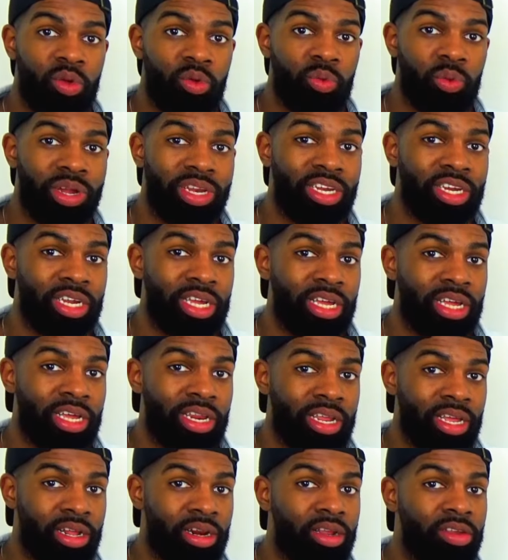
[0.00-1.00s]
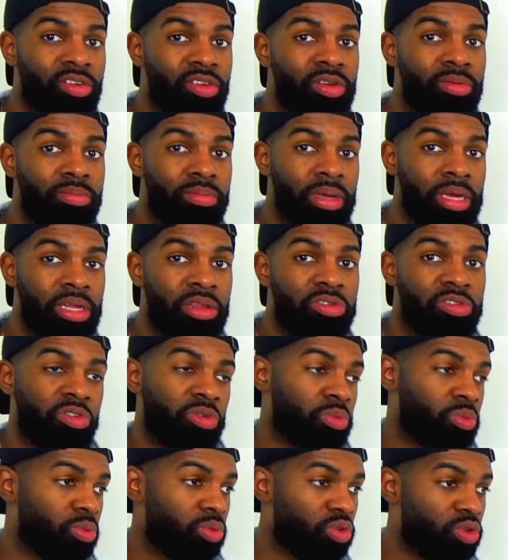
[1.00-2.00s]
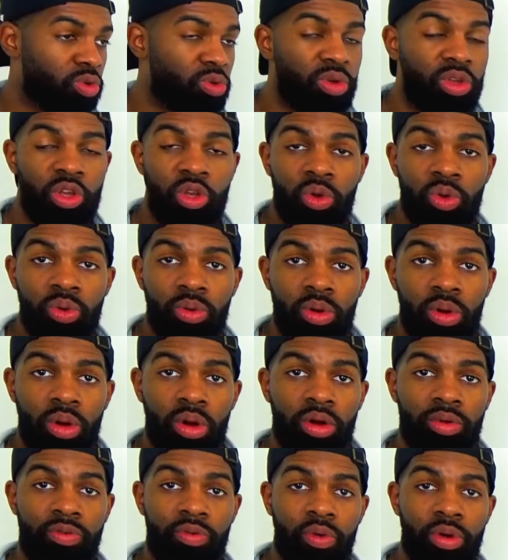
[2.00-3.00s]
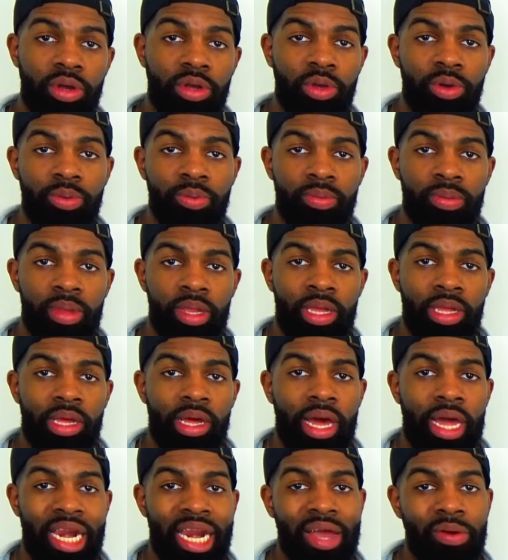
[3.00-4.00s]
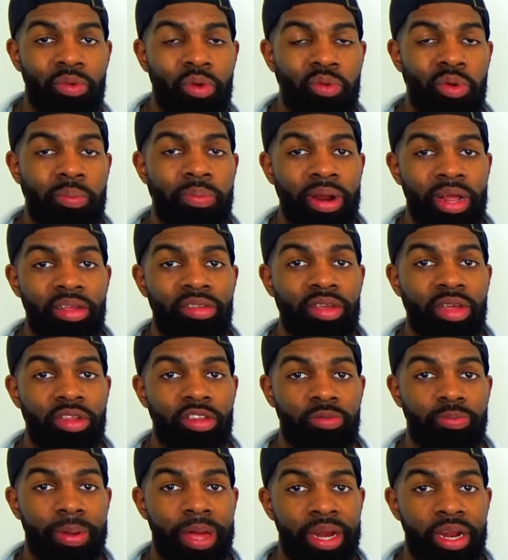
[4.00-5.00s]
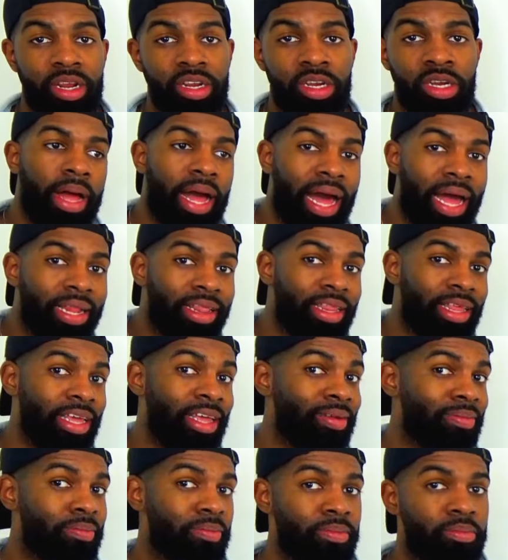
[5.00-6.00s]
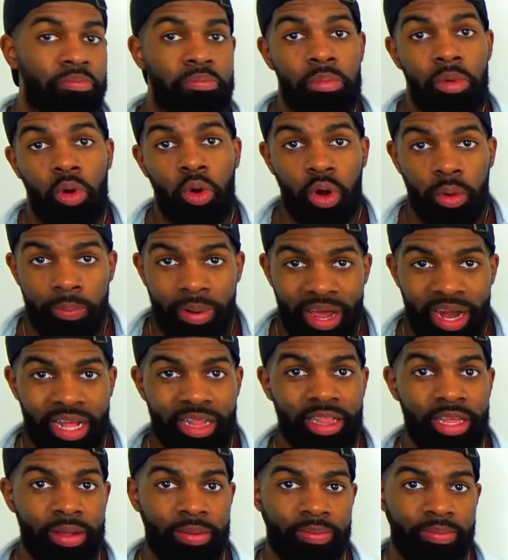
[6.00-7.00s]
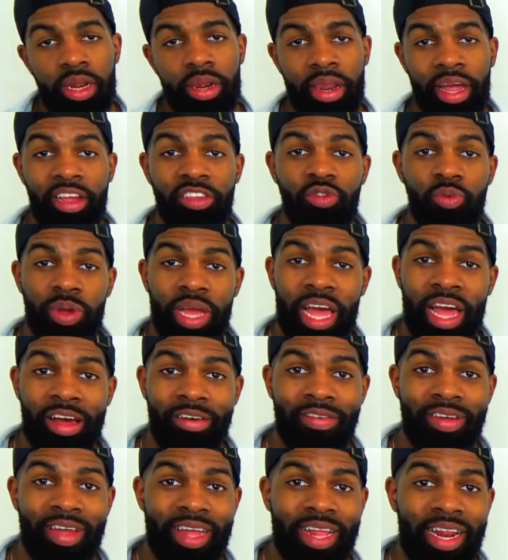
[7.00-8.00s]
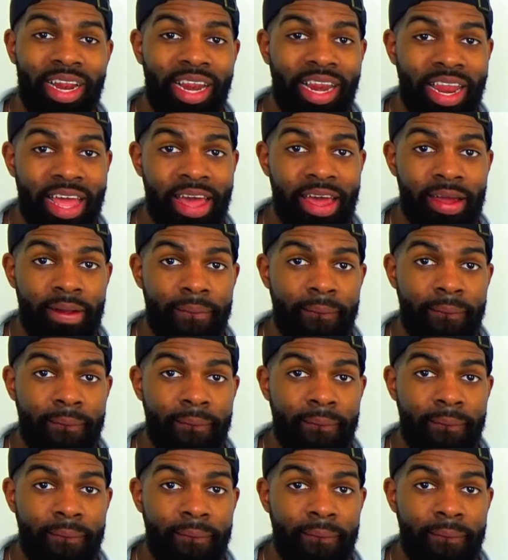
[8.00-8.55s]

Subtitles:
which in English means to you or for you, and it will replace in Spanish a ti or para ti. Next we have le,